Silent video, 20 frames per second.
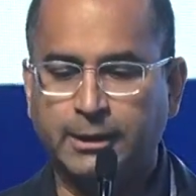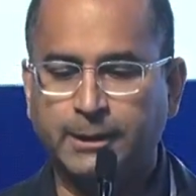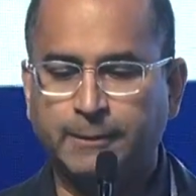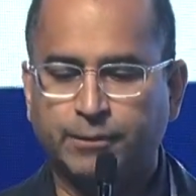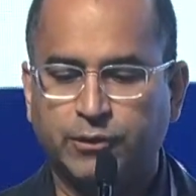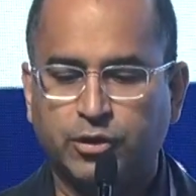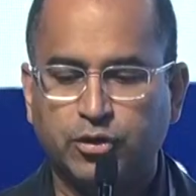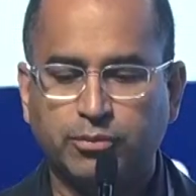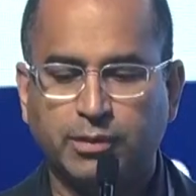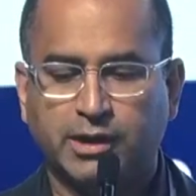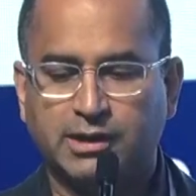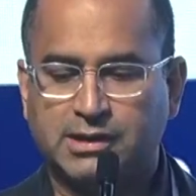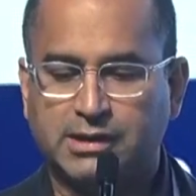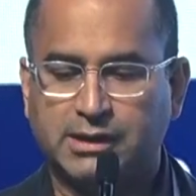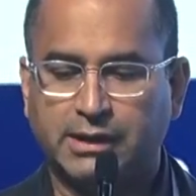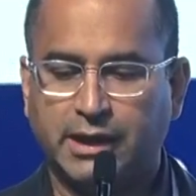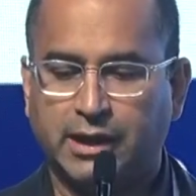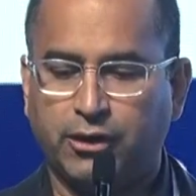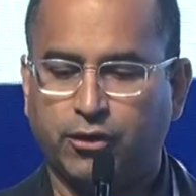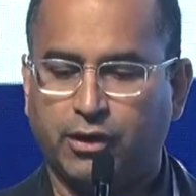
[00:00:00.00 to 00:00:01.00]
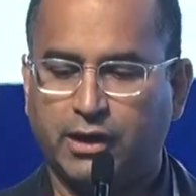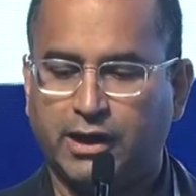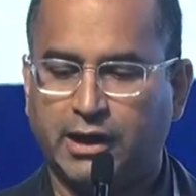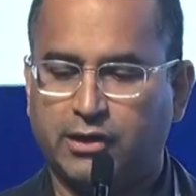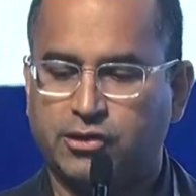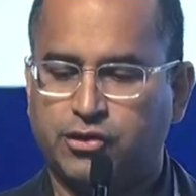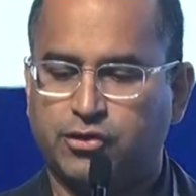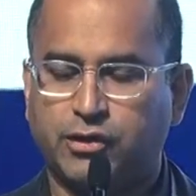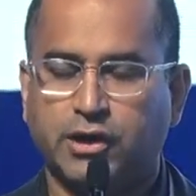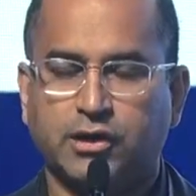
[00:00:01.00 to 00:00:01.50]
2 months later, he had
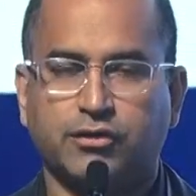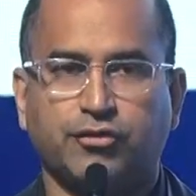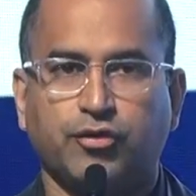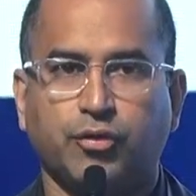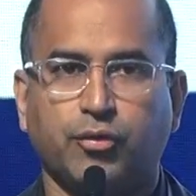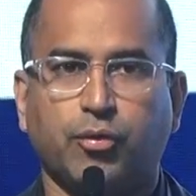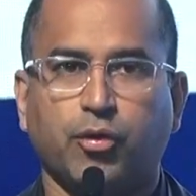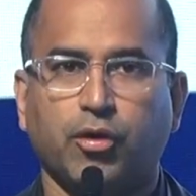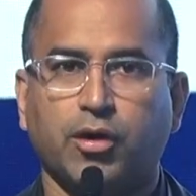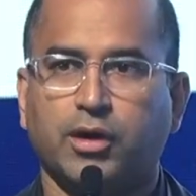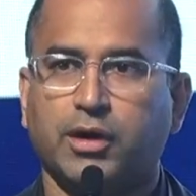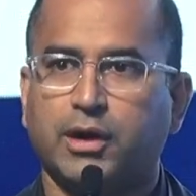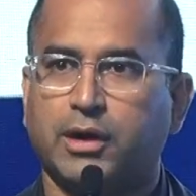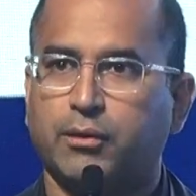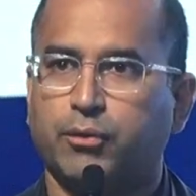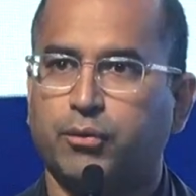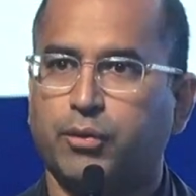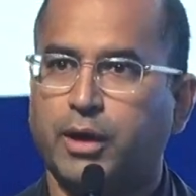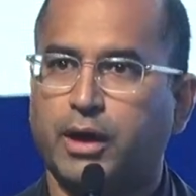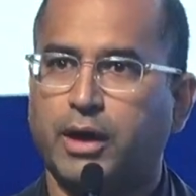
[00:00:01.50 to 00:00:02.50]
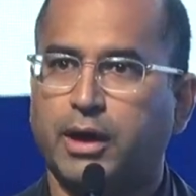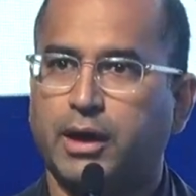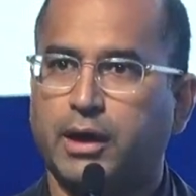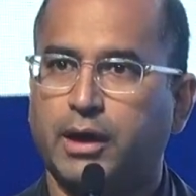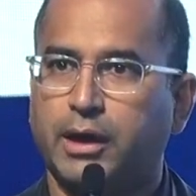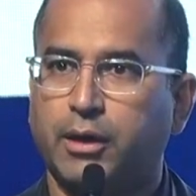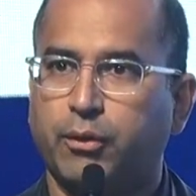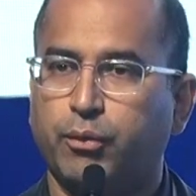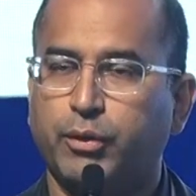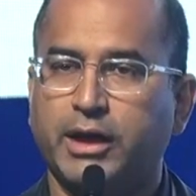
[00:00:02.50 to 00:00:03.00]
stressful
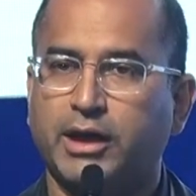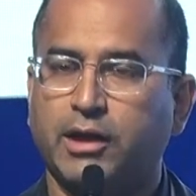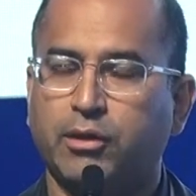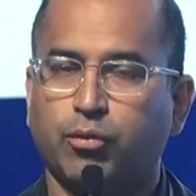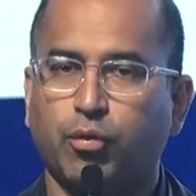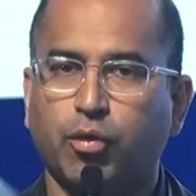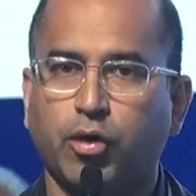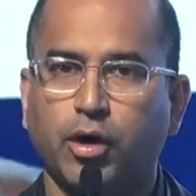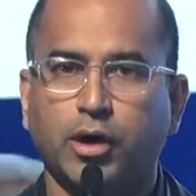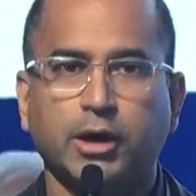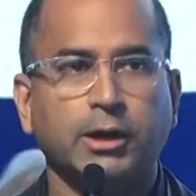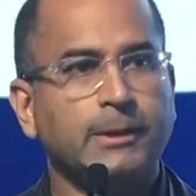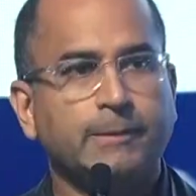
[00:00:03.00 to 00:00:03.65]
week at work,